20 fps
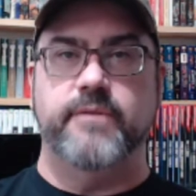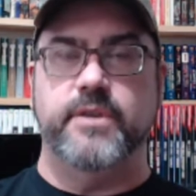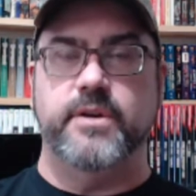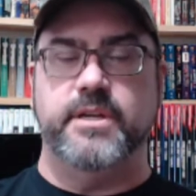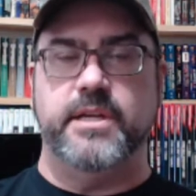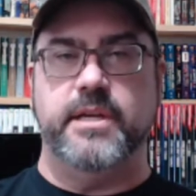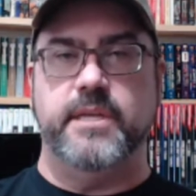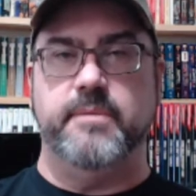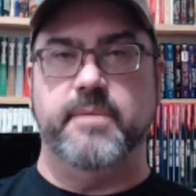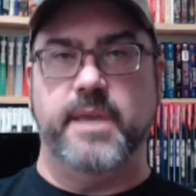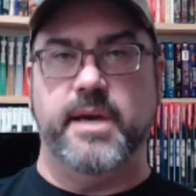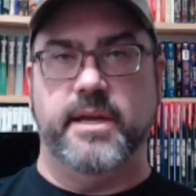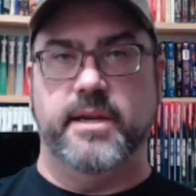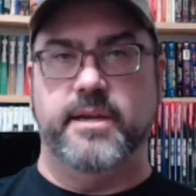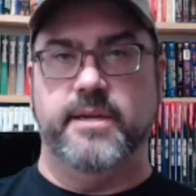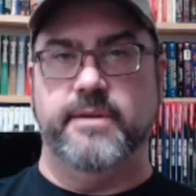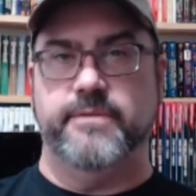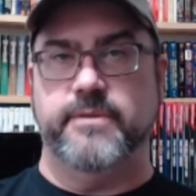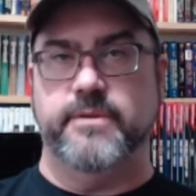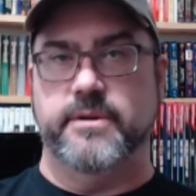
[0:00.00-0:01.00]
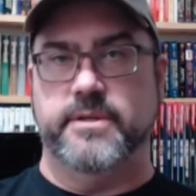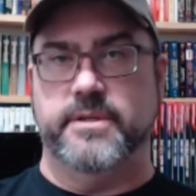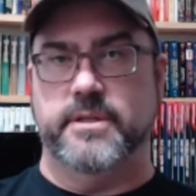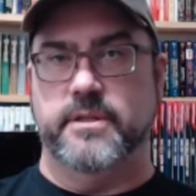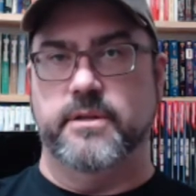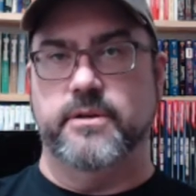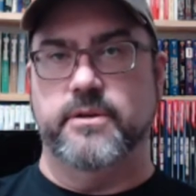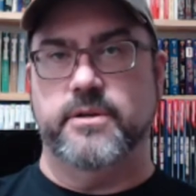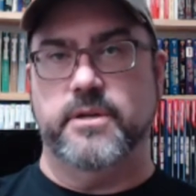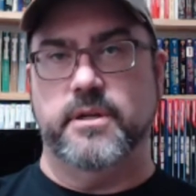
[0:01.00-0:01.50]
team had a different
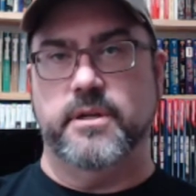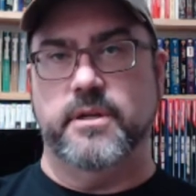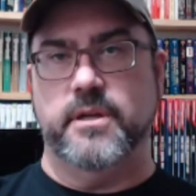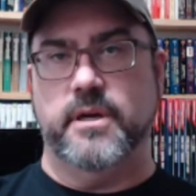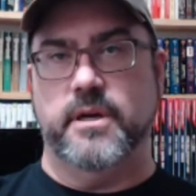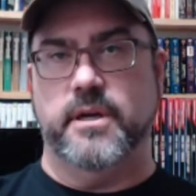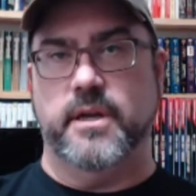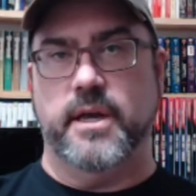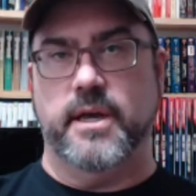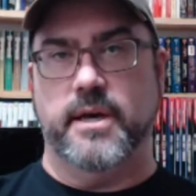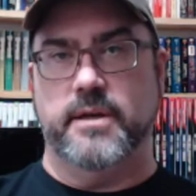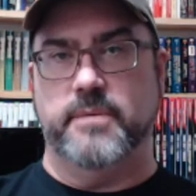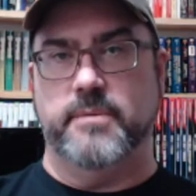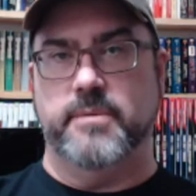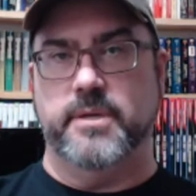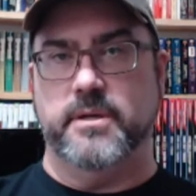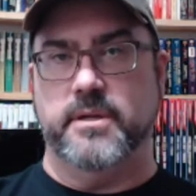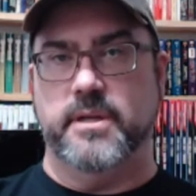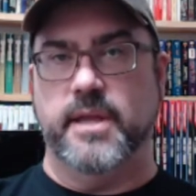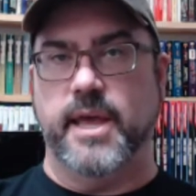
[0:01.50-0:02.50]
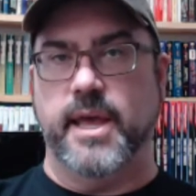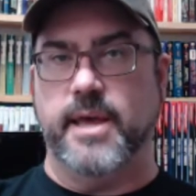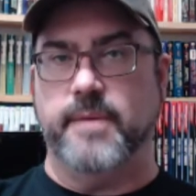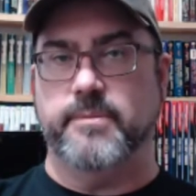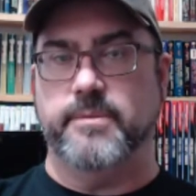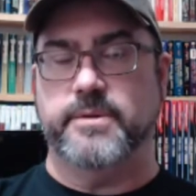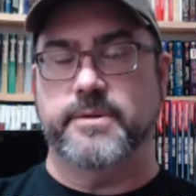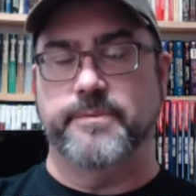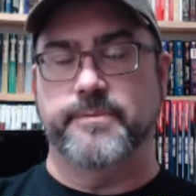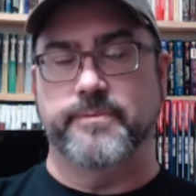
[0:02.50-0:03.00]
solution on how to build
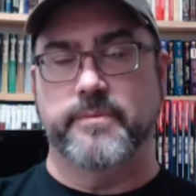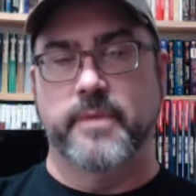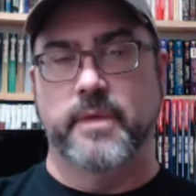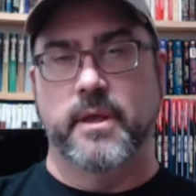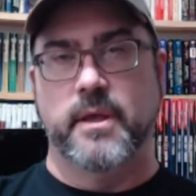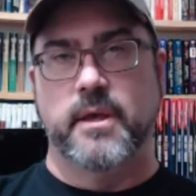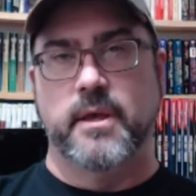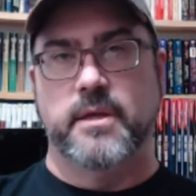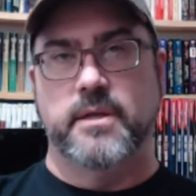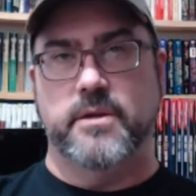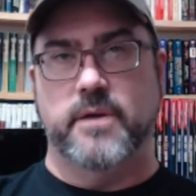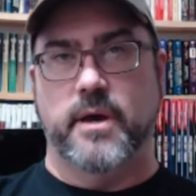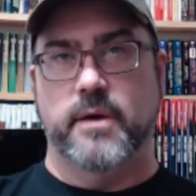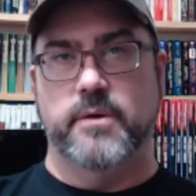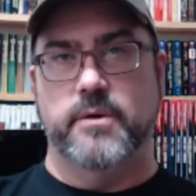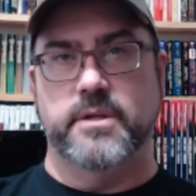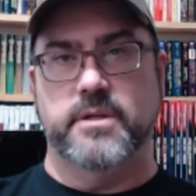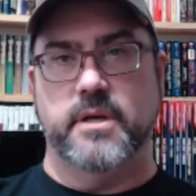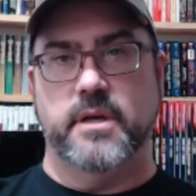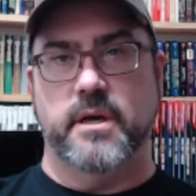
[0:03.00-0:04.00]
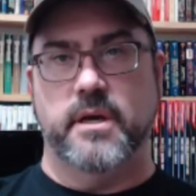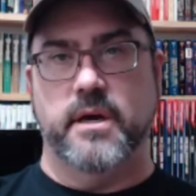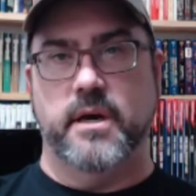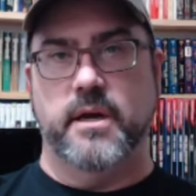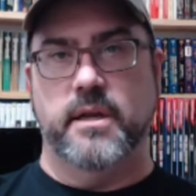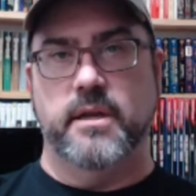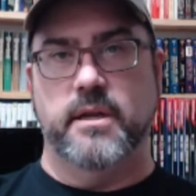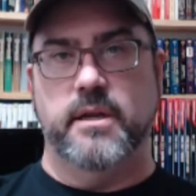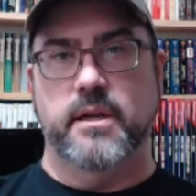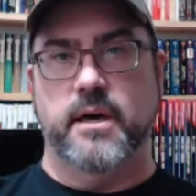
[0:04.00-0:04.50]
games. So I was
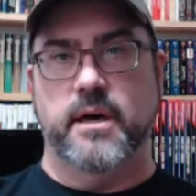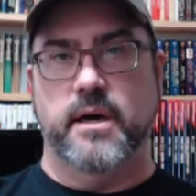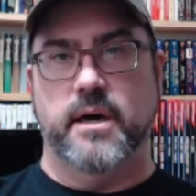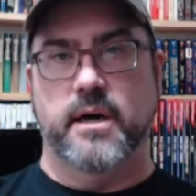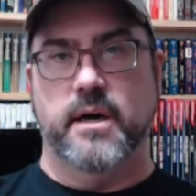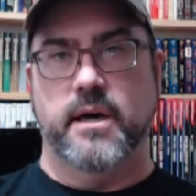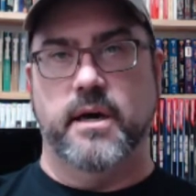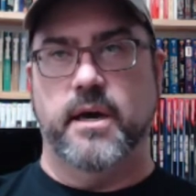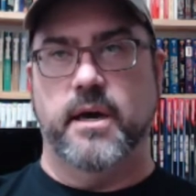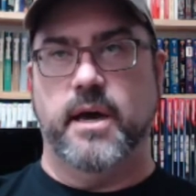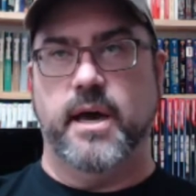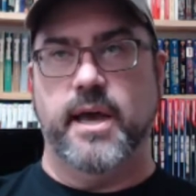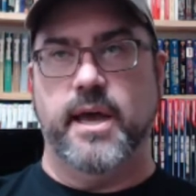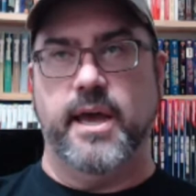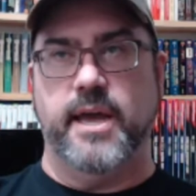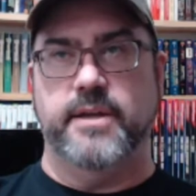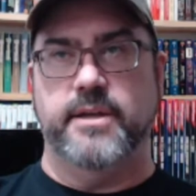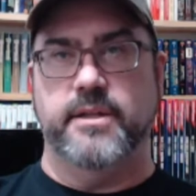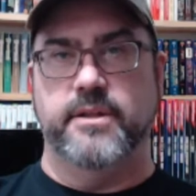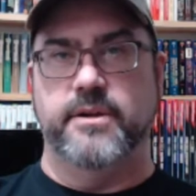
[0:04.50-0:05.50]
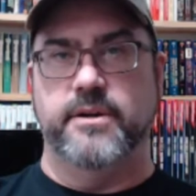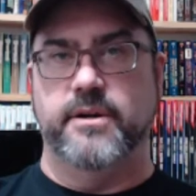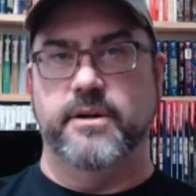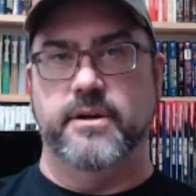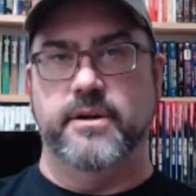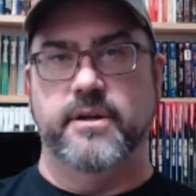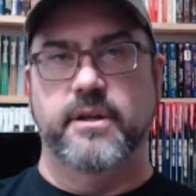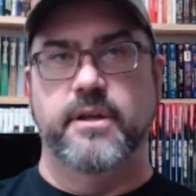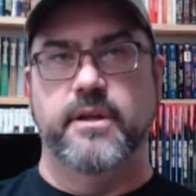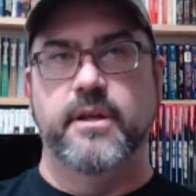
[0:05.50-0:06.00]
on. I had to learn.
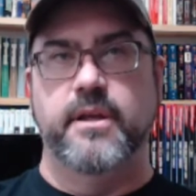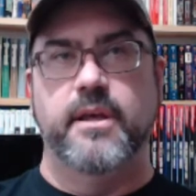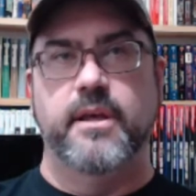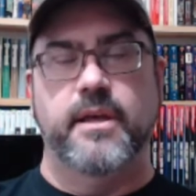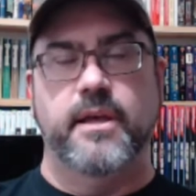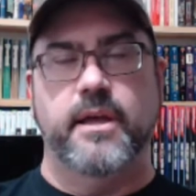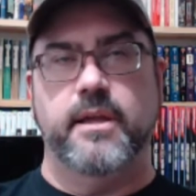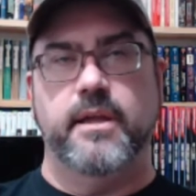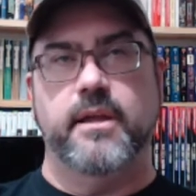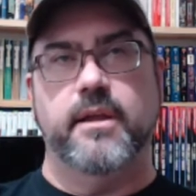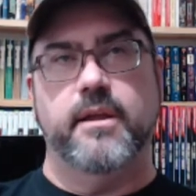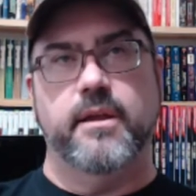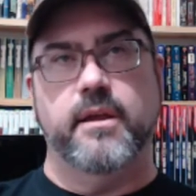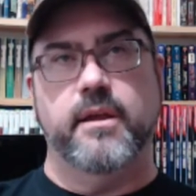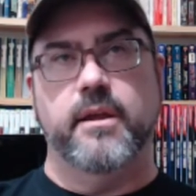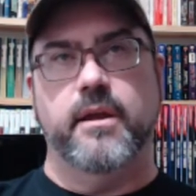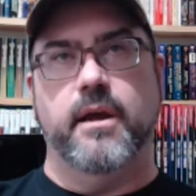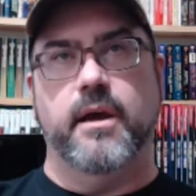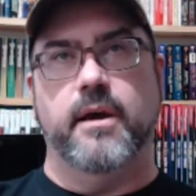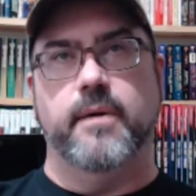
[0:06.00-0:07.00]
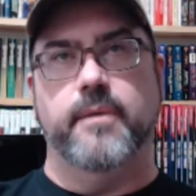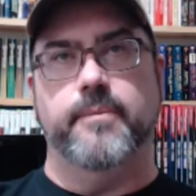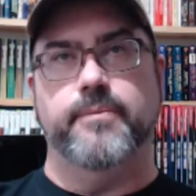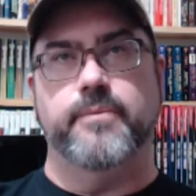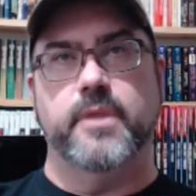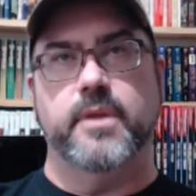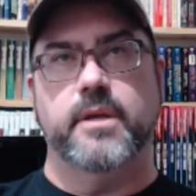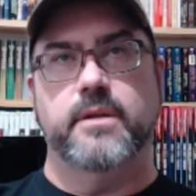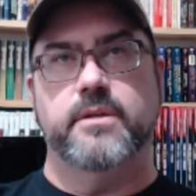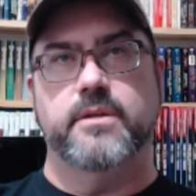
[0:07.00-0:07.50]
At
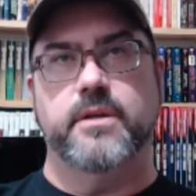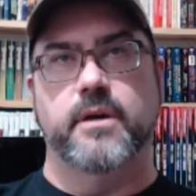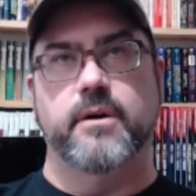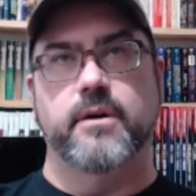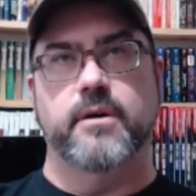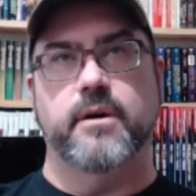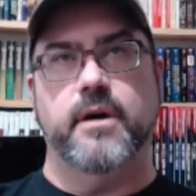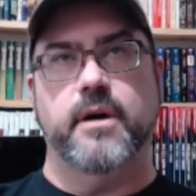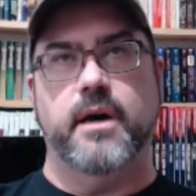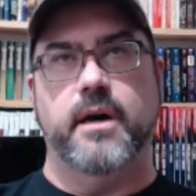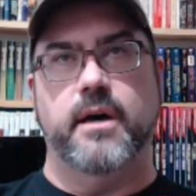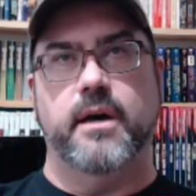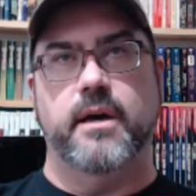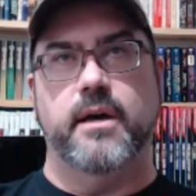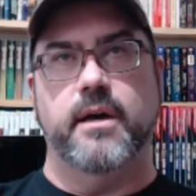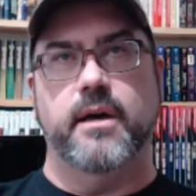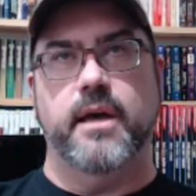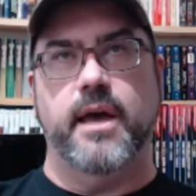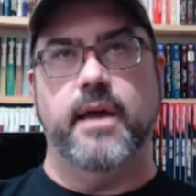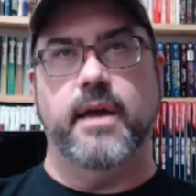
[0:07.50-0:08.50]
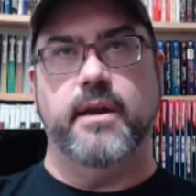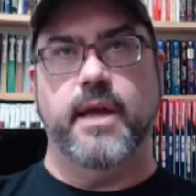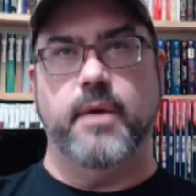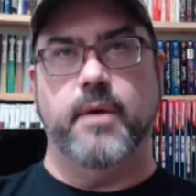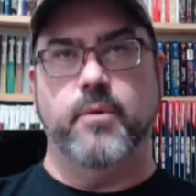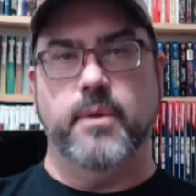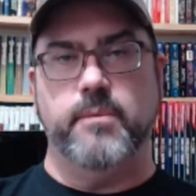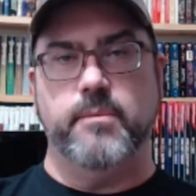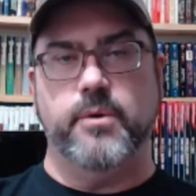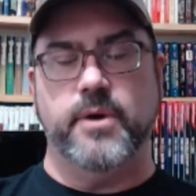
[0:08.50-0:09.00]

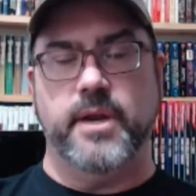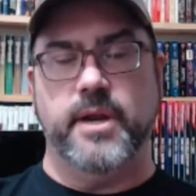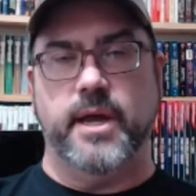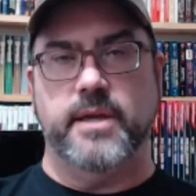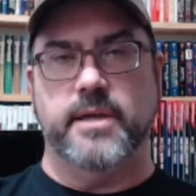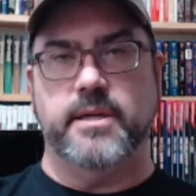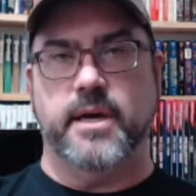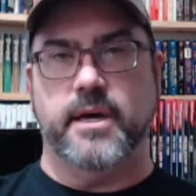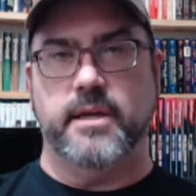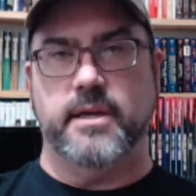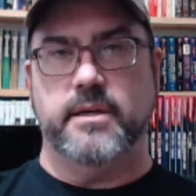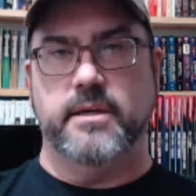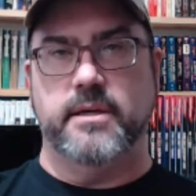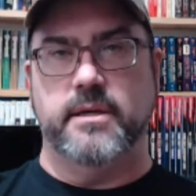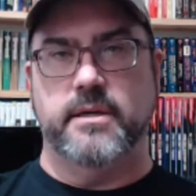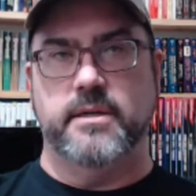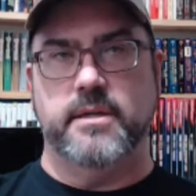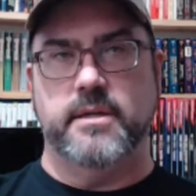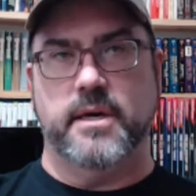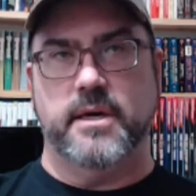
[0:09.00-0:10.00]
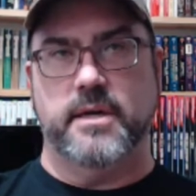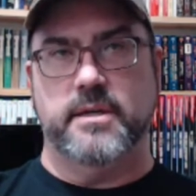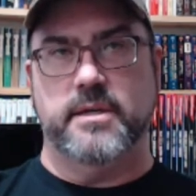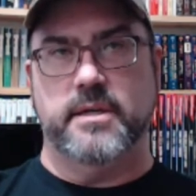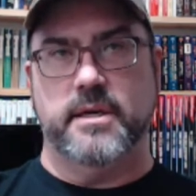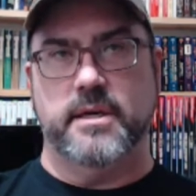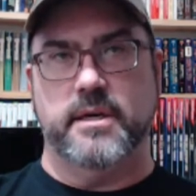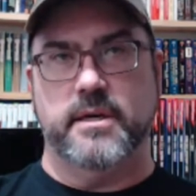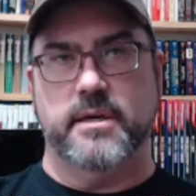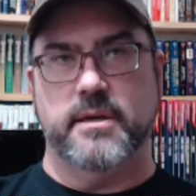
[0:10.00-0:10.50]
one point, I taught
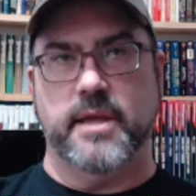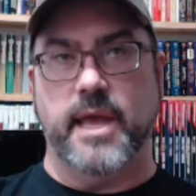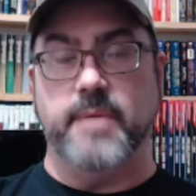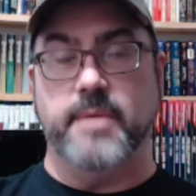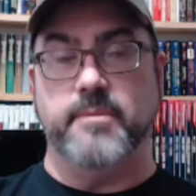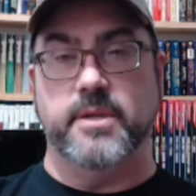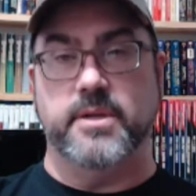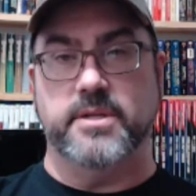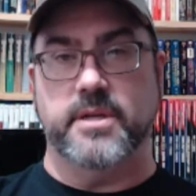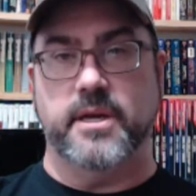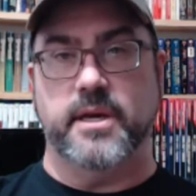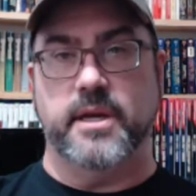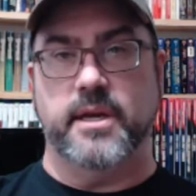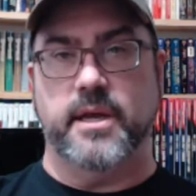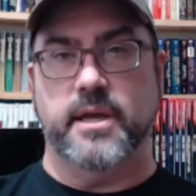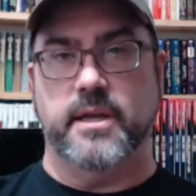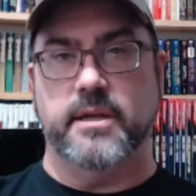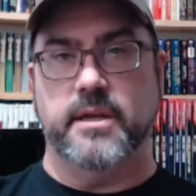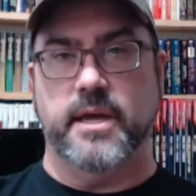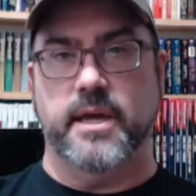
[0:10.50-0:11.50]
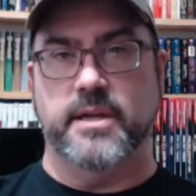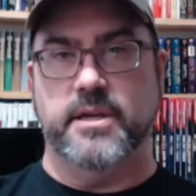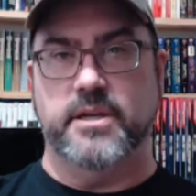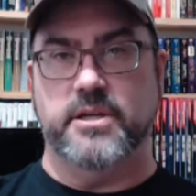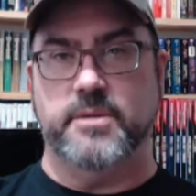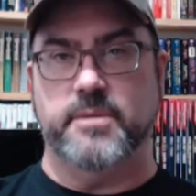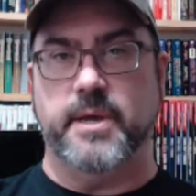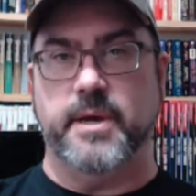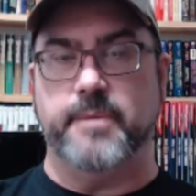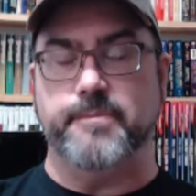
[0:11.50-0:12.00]
game design at
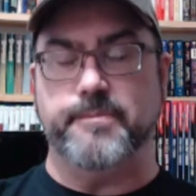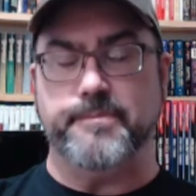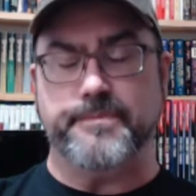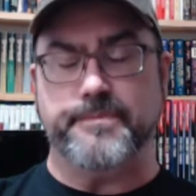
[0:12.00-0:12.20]
Digipen,